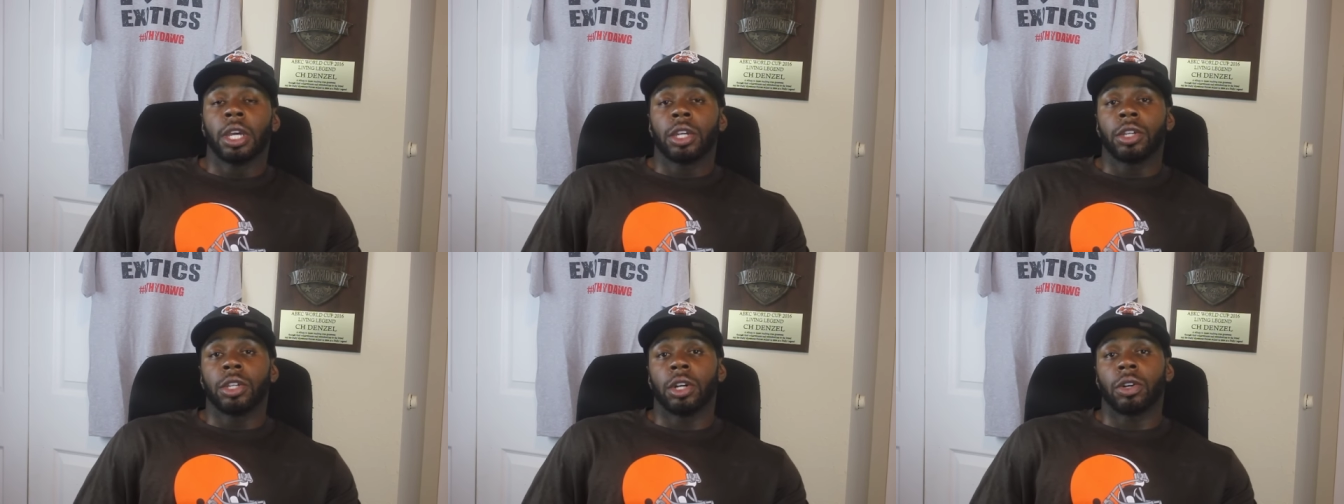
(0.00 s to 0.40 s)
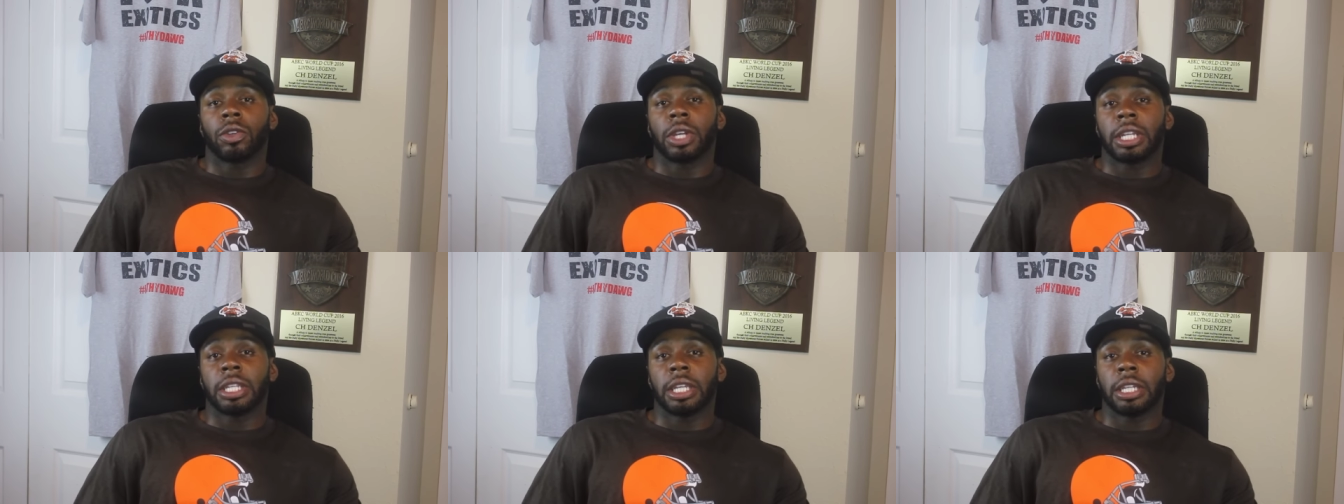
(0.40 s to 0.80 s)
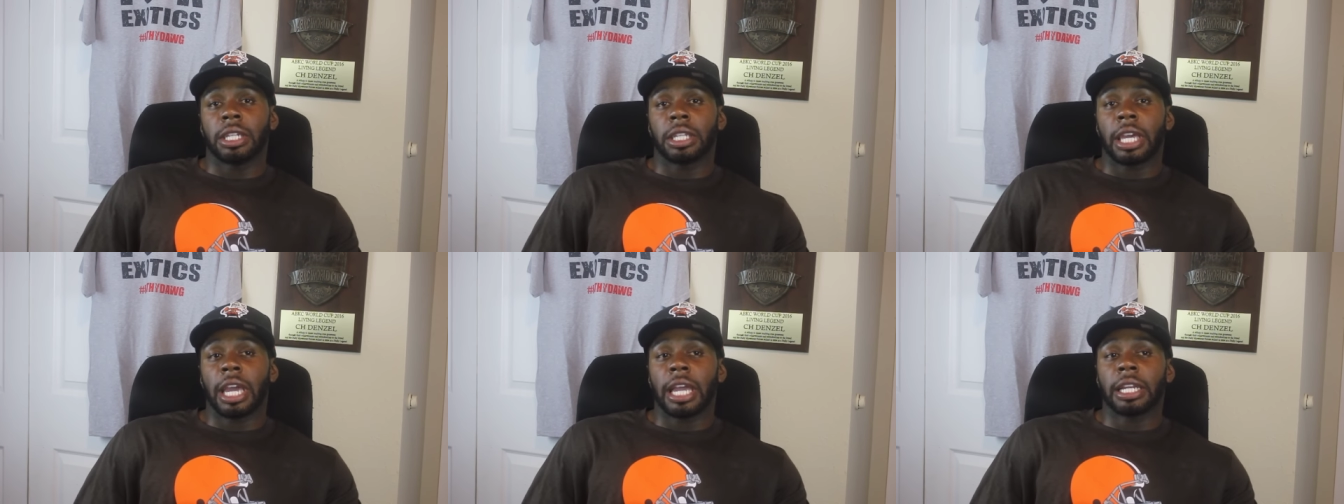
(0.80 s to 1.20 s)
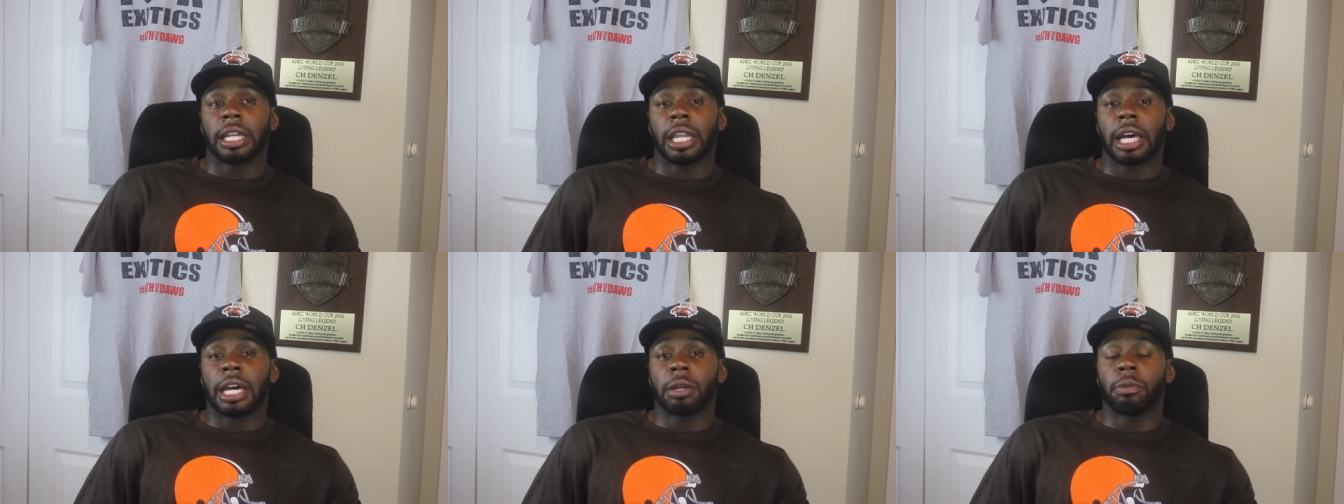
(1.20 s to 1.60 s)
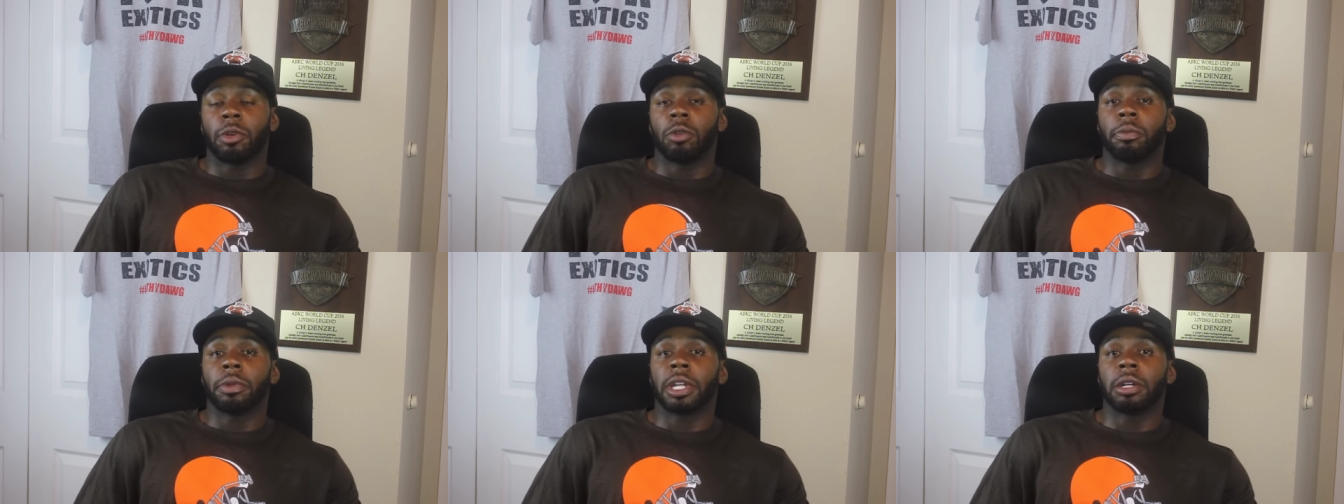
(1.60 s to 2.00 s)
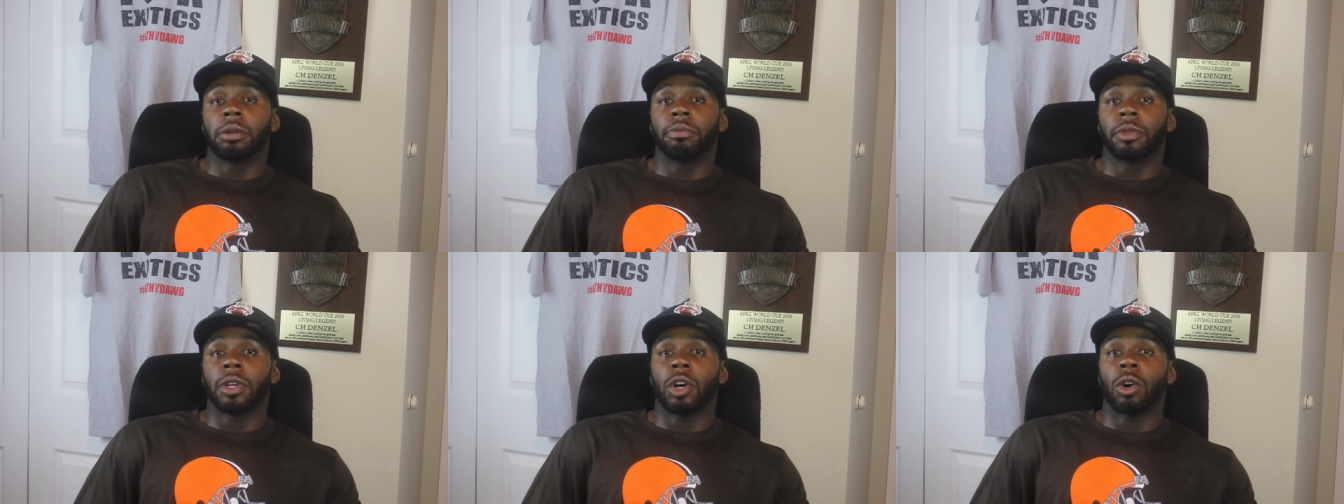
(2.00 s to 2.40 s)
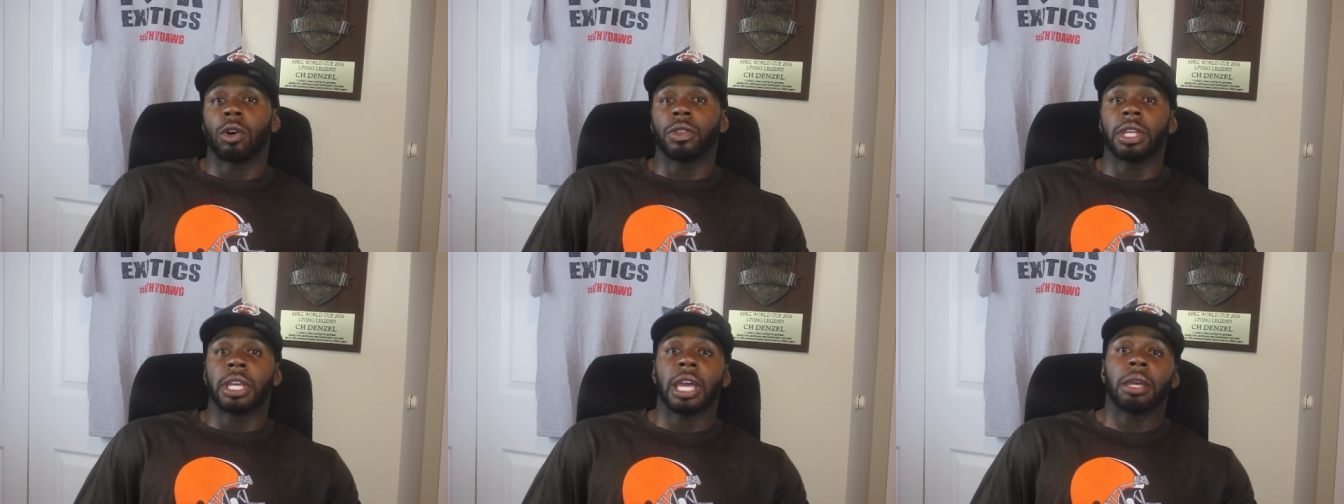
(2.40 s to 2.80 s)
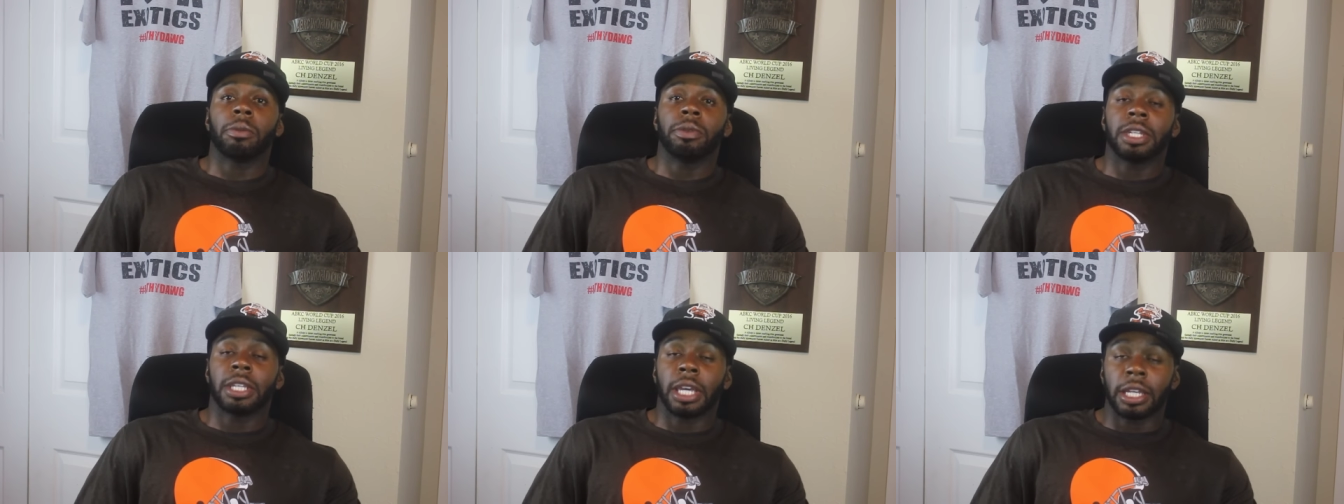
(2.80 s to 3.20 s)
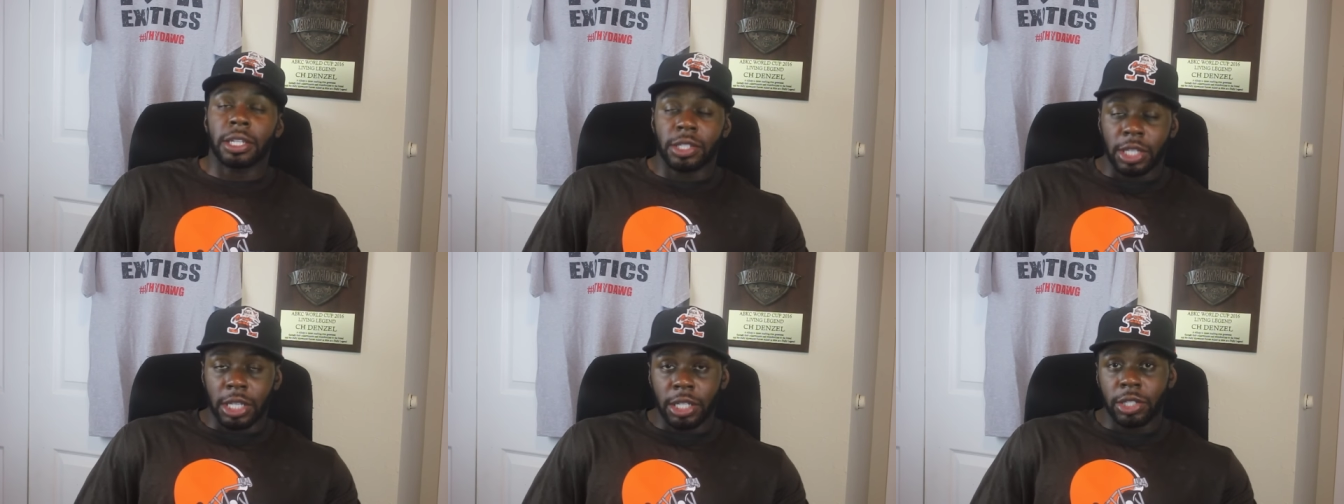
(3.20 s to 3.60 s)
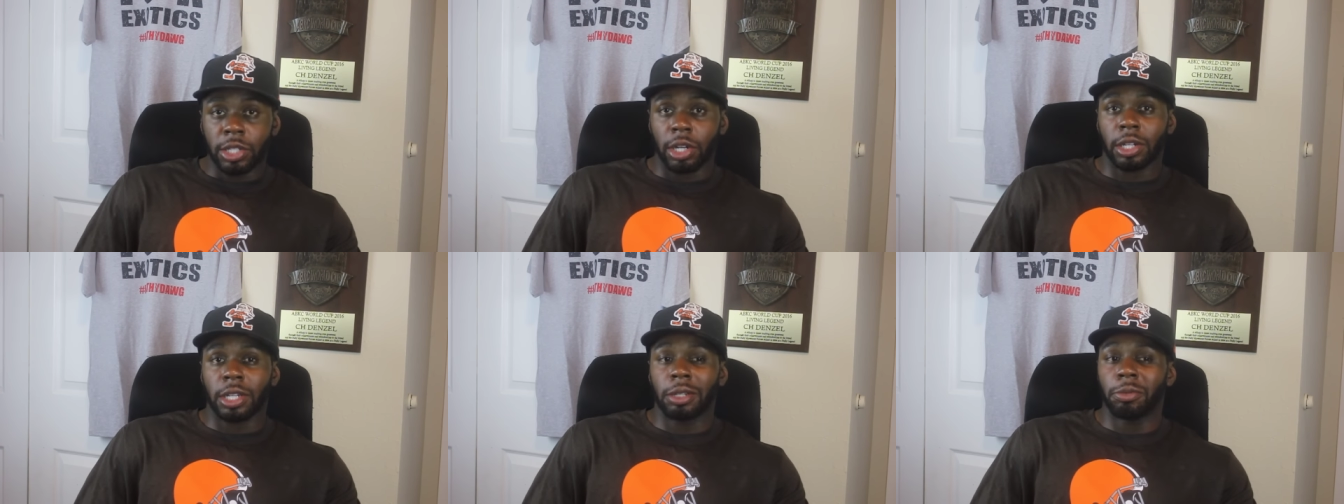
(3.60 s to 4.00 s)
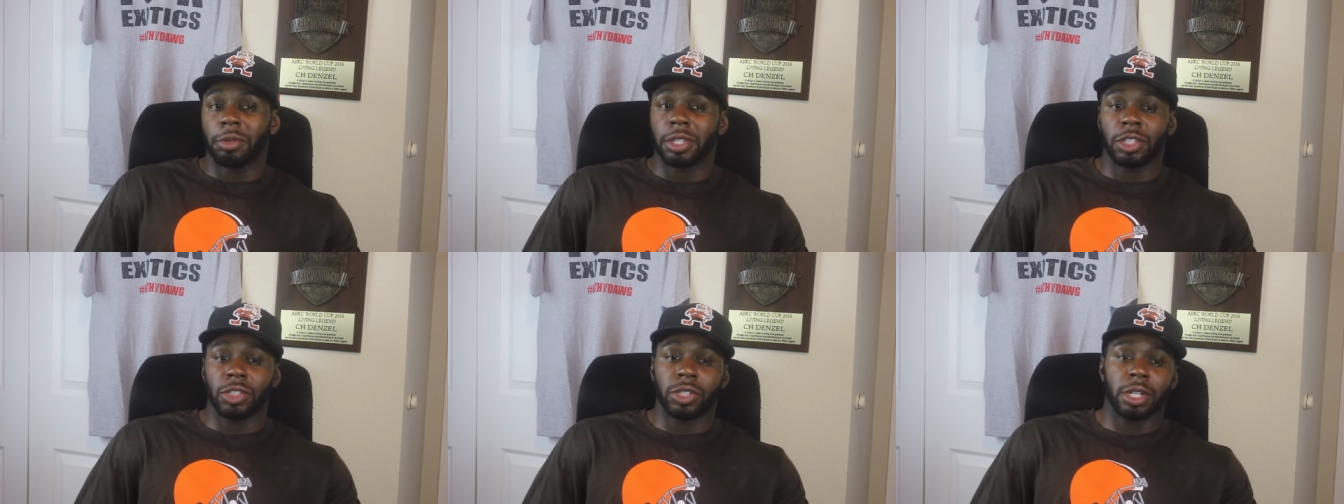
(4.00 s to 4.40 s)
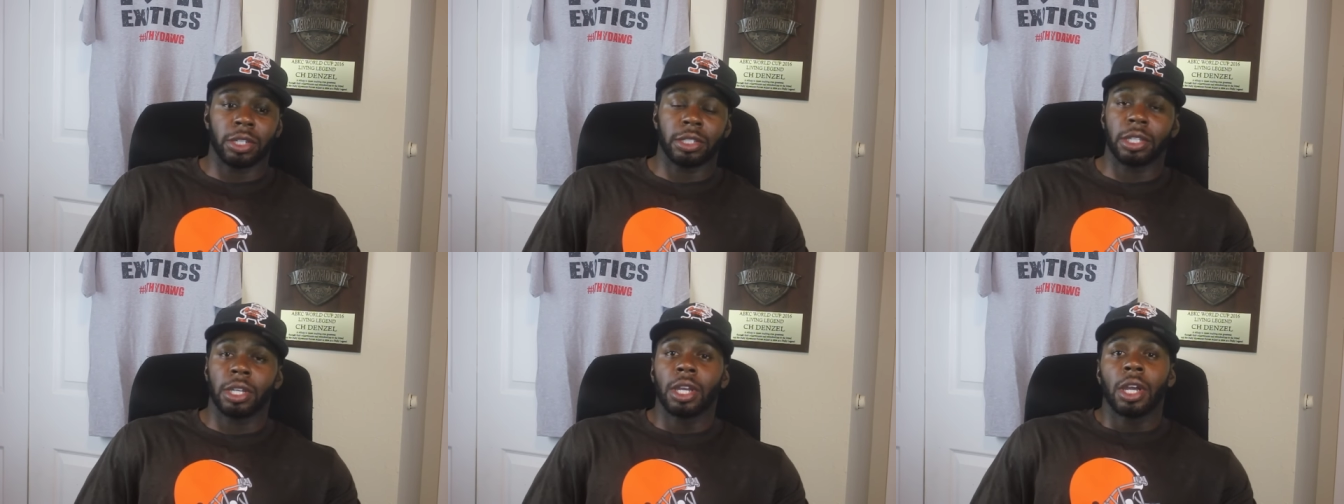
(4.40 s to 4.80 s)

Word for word: you know, they didn't gain a lot of momentum on the ABKC circuit, but the shirts